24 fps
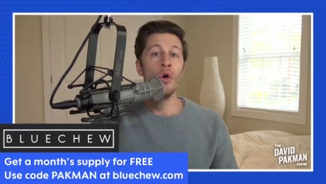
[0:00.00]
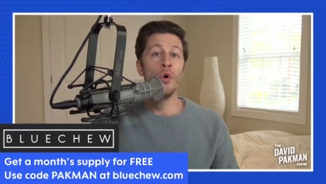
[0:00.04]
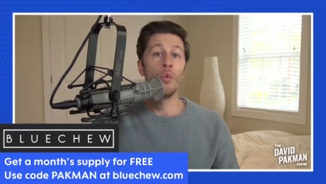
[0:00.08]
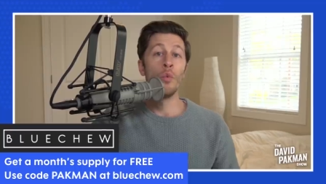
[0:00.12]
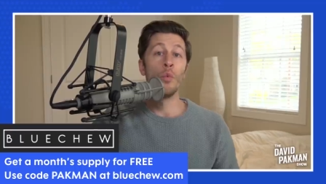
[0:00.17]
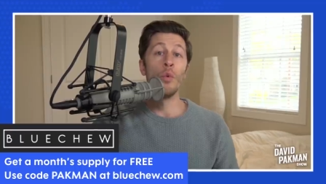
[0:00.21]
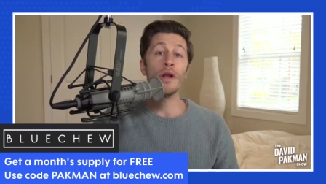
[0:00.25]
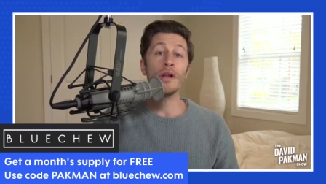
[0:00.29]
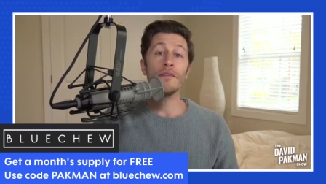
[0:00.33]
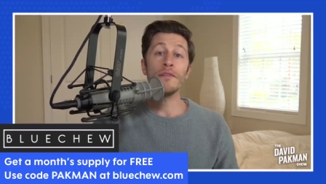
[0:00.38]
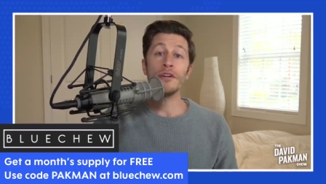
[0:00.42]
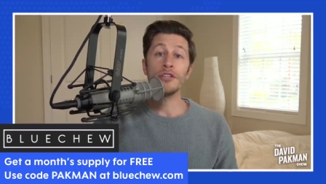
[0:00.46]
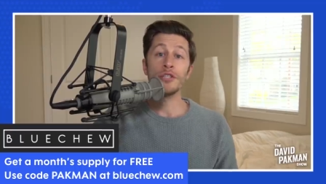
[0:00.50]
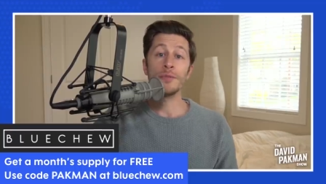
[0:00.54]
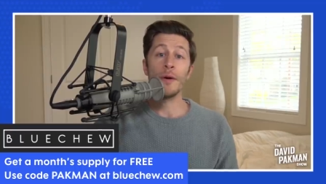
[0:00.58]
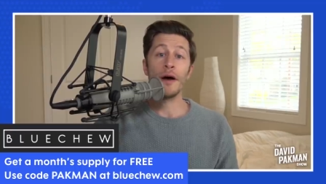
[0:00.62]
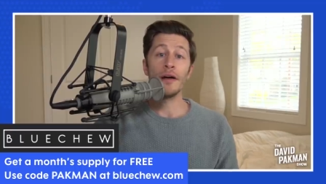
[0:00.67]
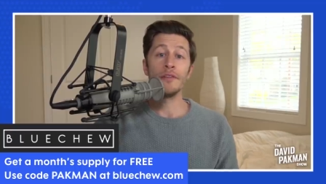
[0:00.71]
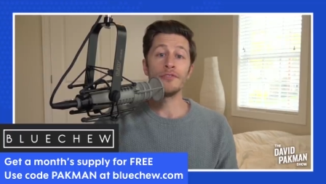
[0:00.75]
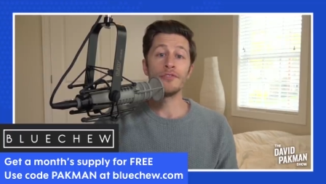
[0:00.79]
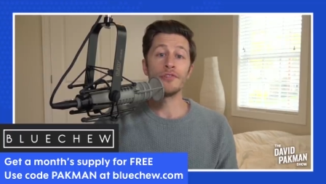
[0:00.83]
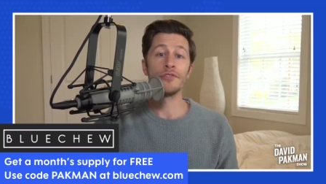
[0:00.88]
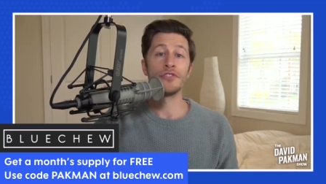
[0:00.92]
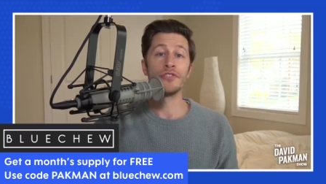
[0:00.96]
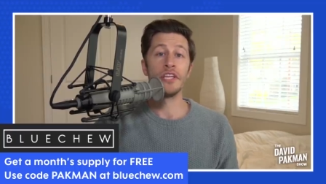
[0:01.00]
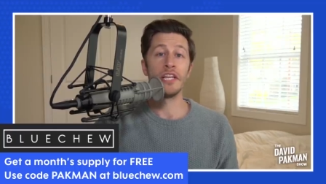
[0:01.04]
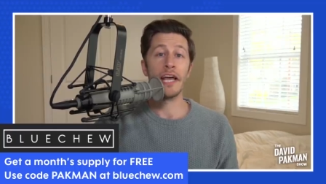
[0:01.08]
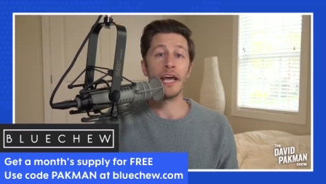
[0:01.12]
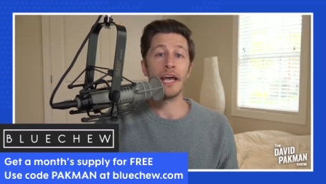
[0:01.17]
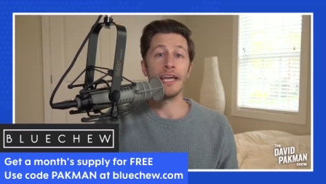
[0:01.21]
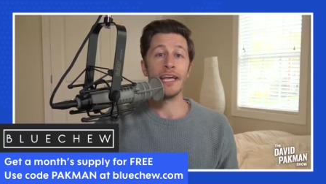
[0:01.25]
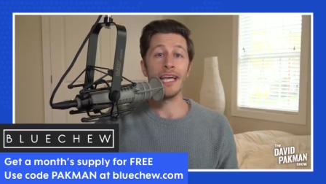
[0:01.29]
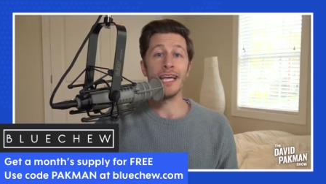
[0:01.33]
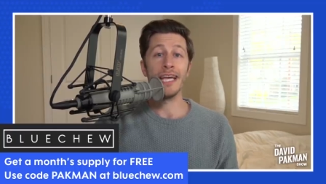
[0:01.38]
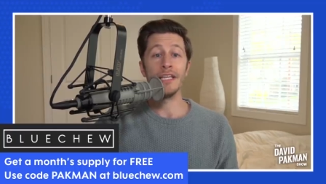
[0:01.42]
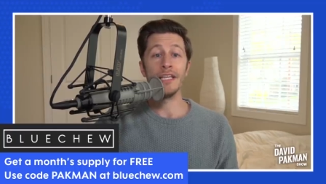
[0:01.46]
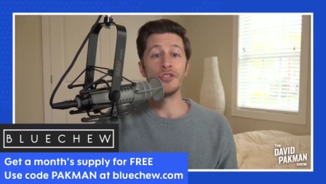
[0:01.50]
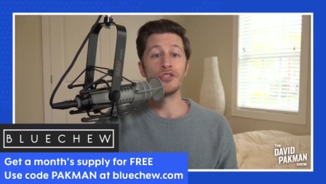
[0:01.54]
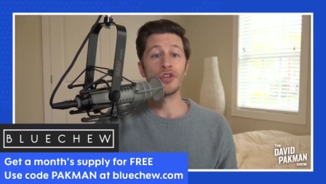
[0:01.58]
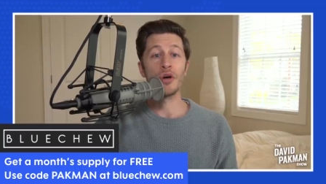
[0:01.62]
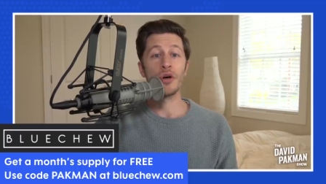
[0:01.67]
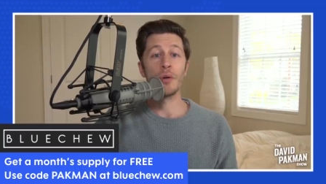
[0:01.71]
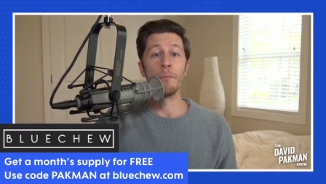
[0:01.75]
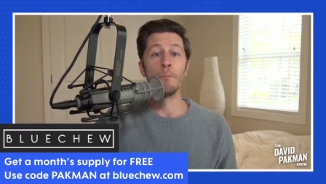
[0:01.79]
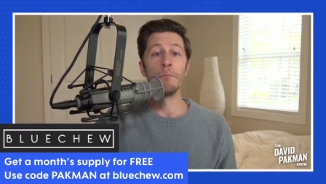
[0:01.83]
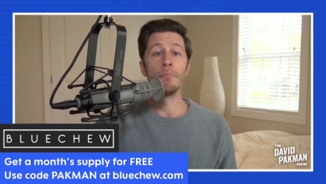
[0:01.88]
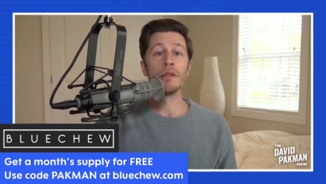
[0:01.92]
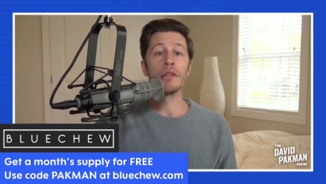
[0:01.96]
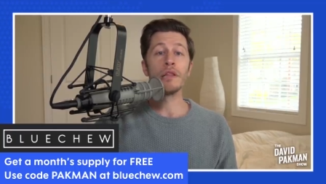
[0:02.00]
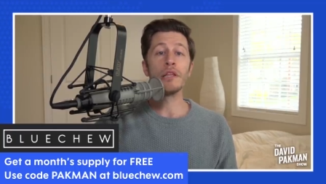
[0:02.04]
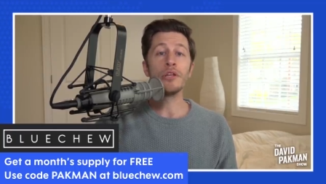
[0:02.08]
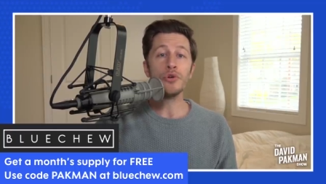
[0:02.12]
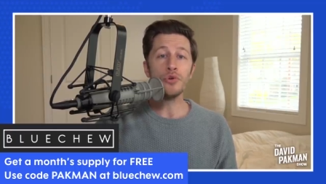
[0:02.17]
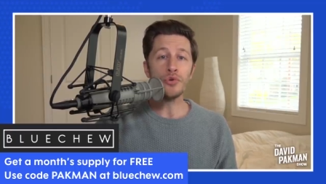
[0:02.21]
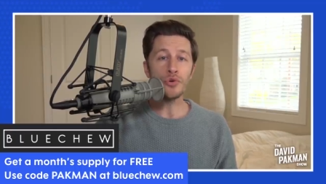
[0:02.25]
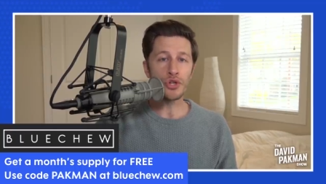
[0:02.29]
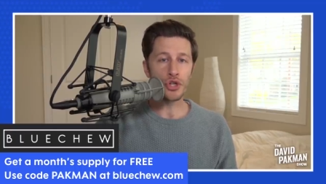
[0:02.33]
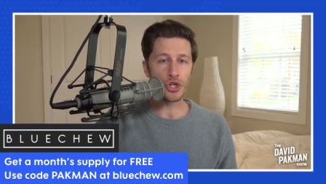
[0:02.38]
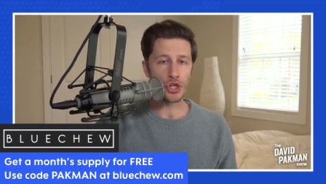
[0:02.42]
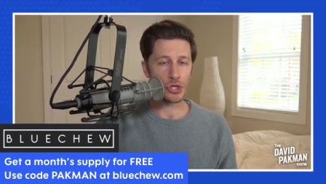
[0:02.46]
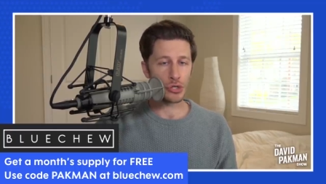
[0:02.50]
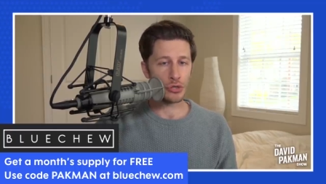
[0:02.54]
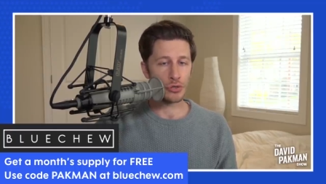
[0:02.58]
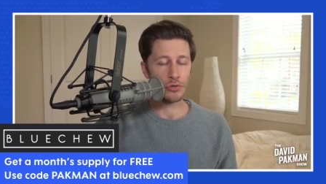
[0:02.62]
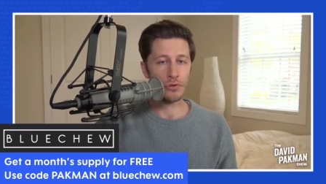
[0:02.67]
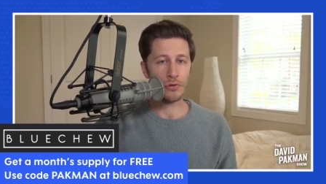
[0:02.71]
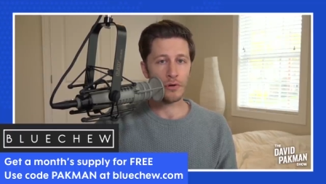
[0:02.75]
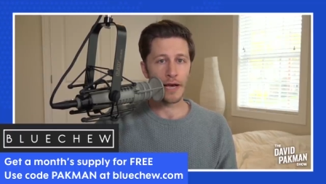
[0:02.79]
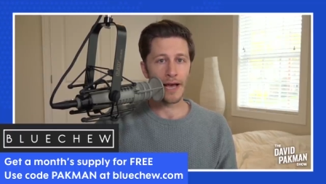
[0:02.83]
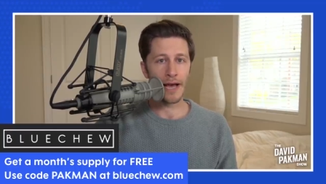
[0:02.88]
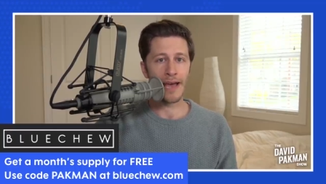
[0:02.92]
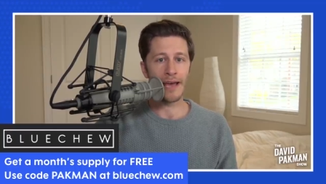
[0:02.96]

One of our sponsors today is Blue Chew,